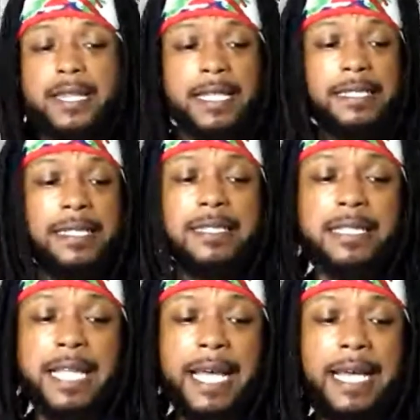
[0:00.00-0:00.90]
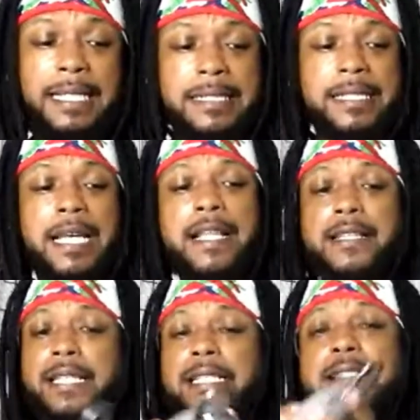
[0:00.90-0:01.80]
This is glass.
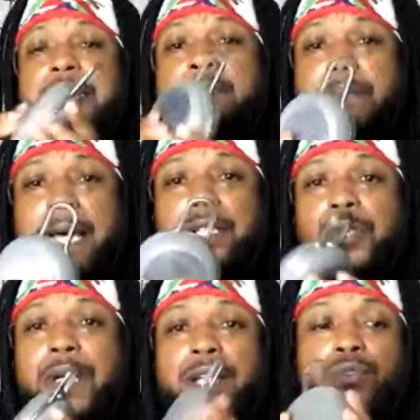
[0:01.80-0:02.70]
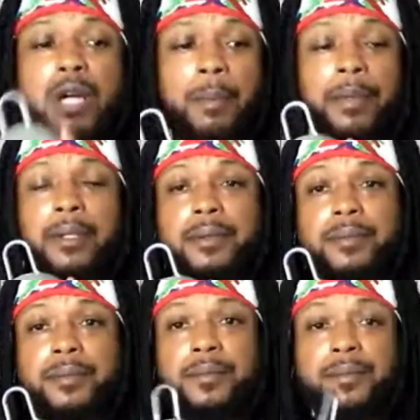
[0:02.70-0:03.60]
This is metal and rubber.
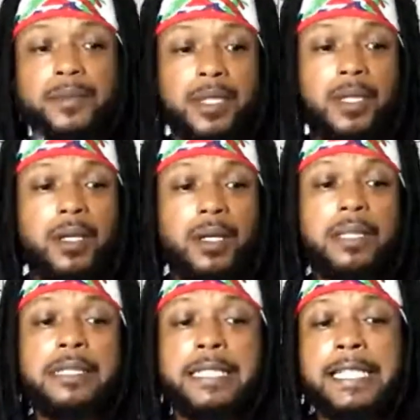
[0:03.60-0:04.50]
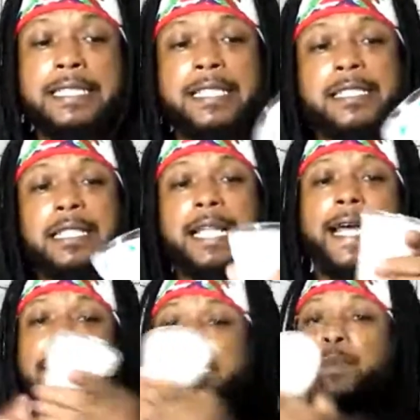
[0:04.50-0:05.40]
This is
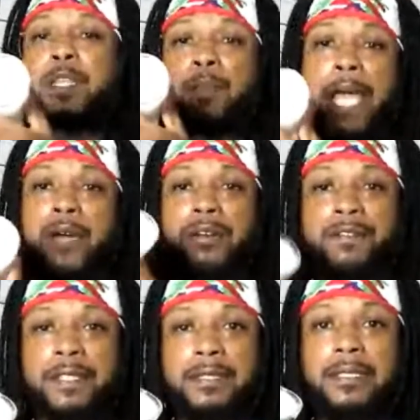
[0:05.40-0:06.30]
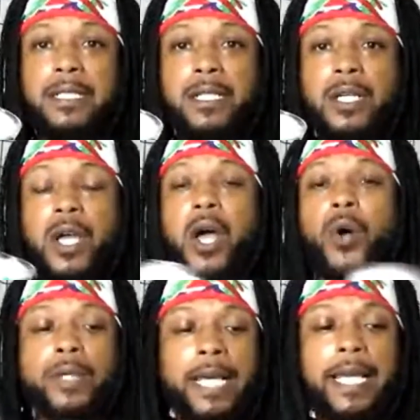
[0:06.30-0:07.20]
glass with paraffin.
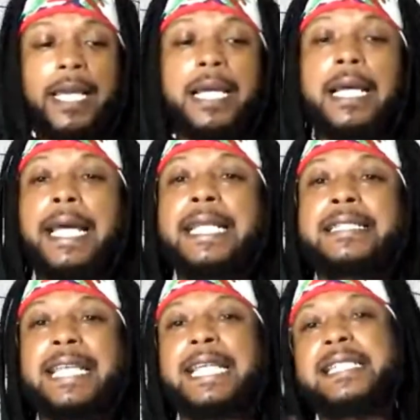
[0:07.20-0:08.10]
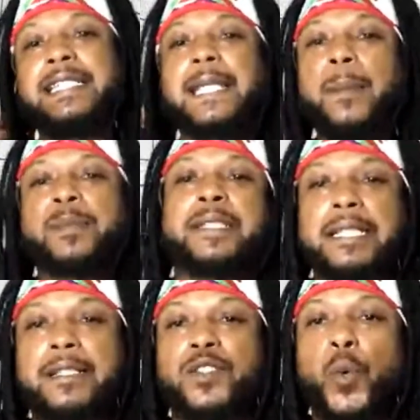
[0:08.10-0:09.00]
Okay, it's a
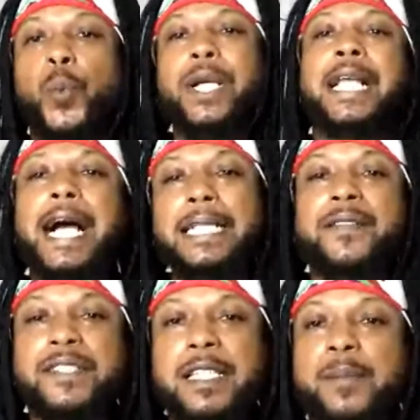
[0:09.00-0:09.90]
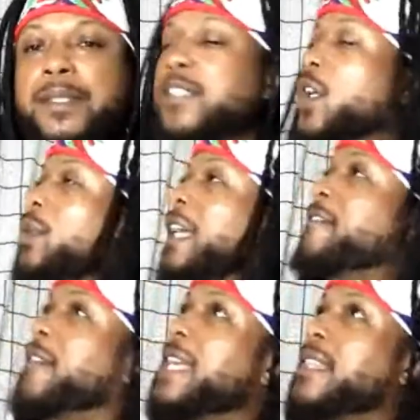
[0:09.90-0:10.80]
substance. What kind of substance?
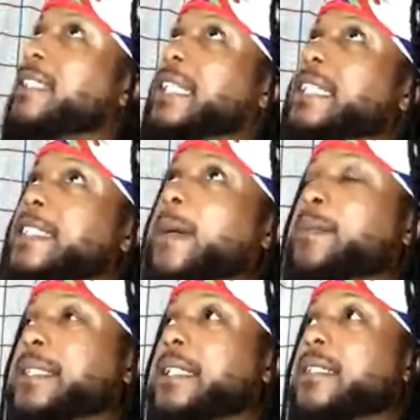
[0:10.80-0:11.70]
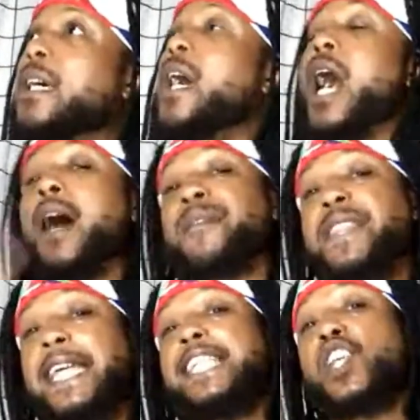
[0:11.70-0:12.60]
Okay, faith is a substance
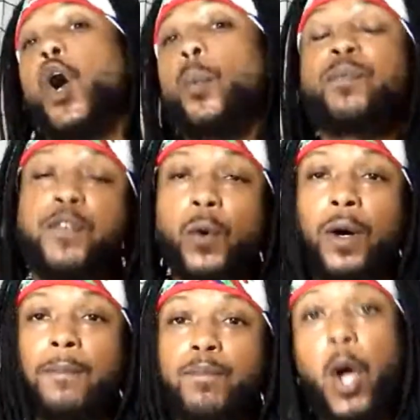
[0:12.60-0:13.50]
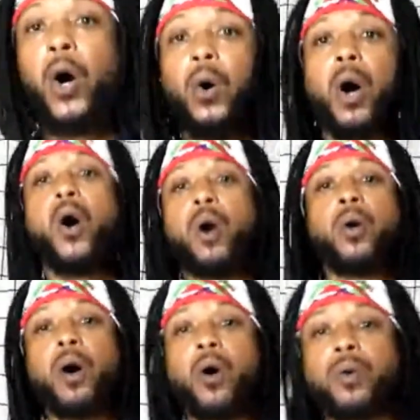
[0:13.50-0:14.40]
of things hoped for.
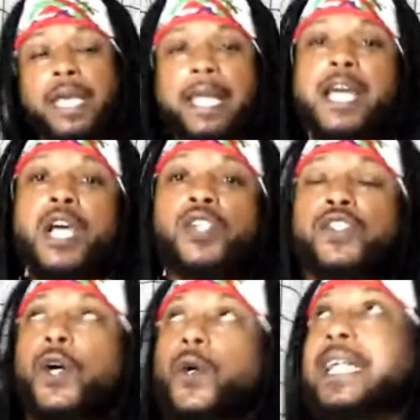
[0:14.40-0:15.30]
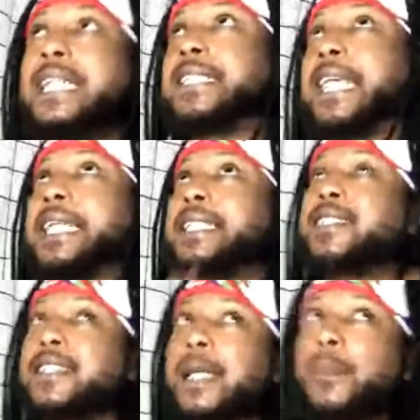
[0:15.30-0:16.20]
Okay. So it's a
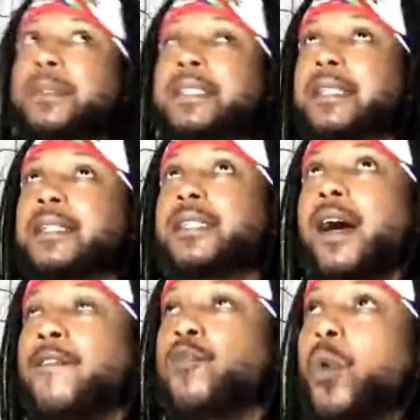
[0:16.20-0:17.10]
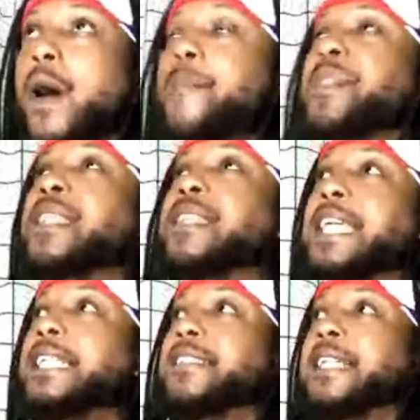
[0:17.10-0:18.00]
substance of what? The
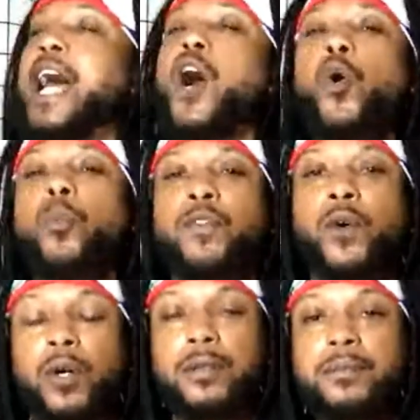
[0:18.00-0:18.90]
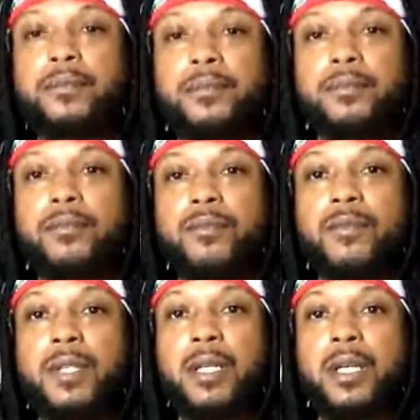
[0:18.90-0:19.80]
things that I hope for.
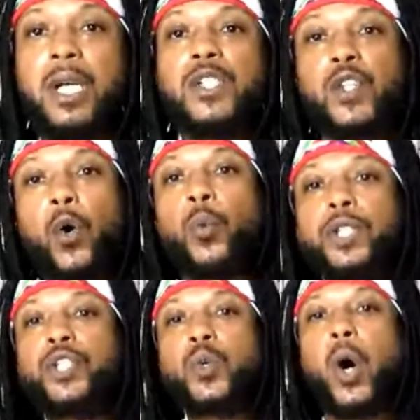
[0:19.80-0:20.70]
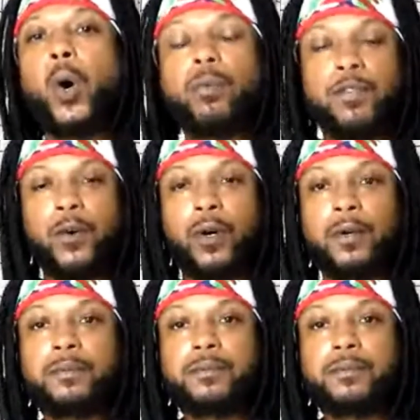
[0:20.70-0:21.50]
So what do you hope for?